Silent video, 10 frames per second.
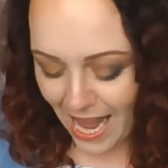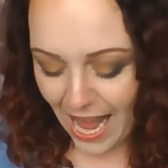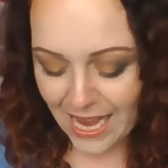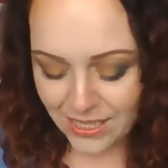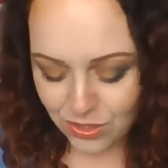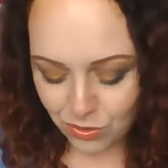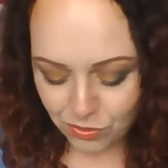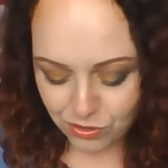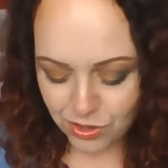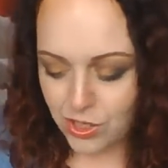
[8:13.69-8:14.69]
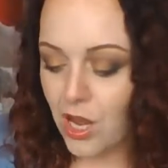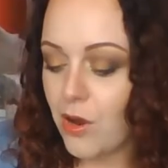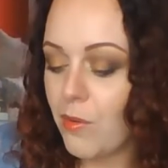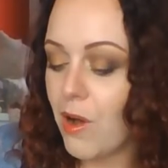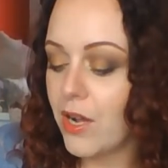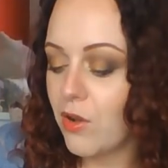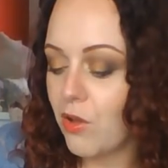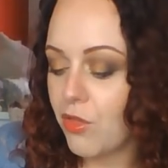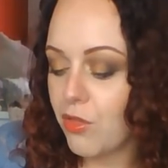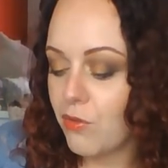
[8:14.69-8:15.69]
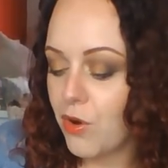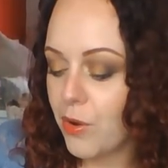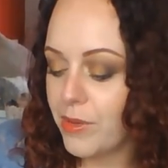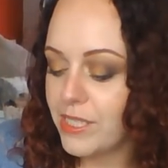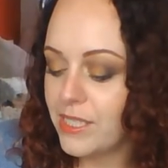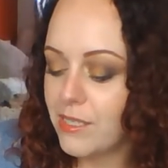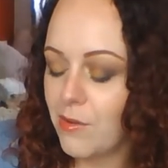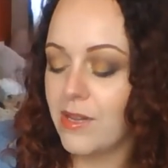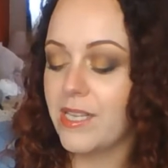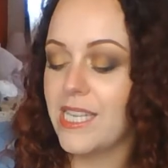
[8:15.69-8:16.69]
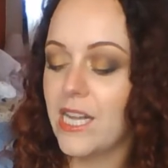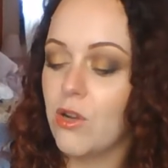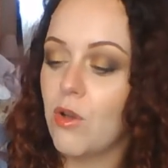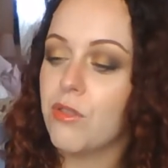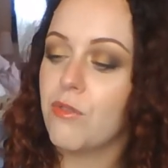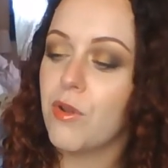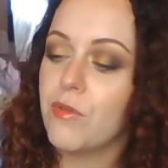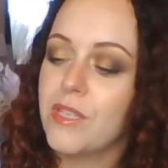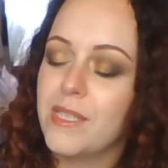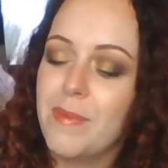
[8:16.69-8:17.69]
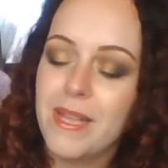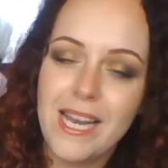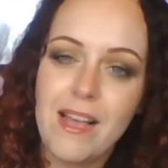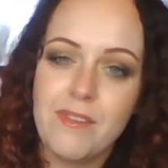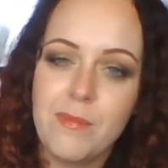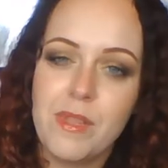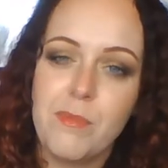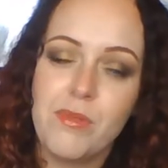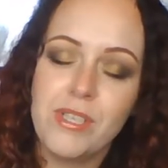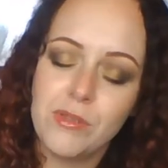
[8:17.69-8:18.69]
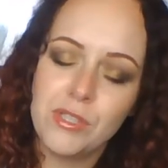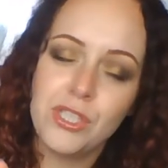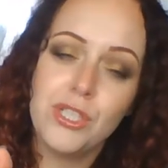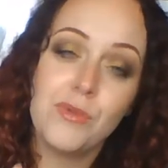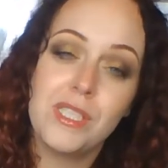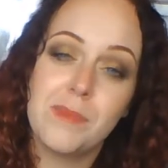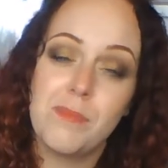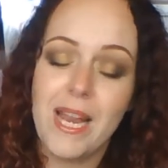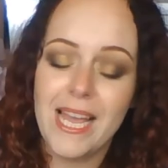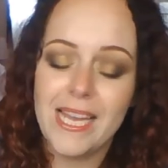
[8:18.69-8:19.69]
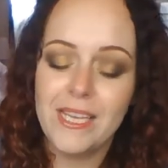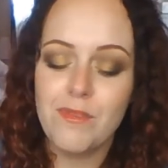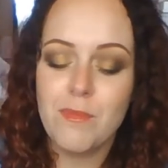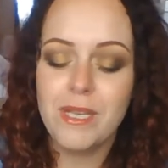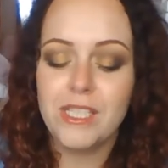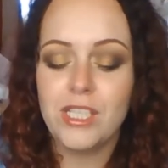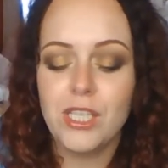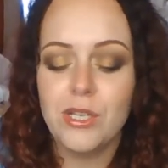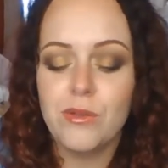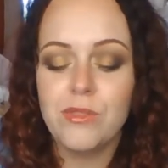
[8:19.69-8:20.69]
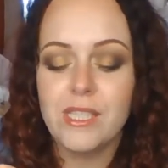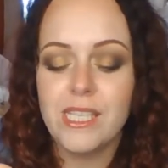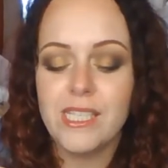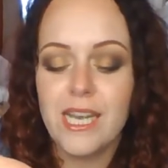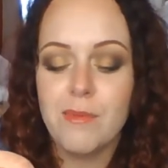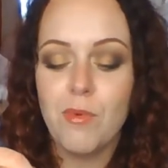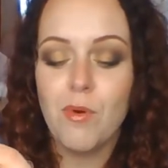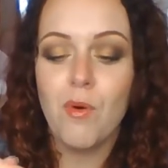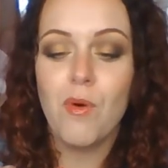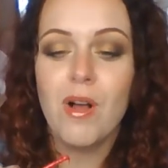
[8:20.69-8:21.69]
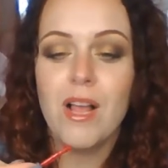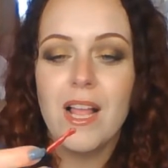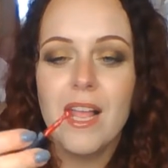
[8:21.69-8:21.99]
And also, I got through, there's a bit left, but the bristles are too splayed for me to use this anymore.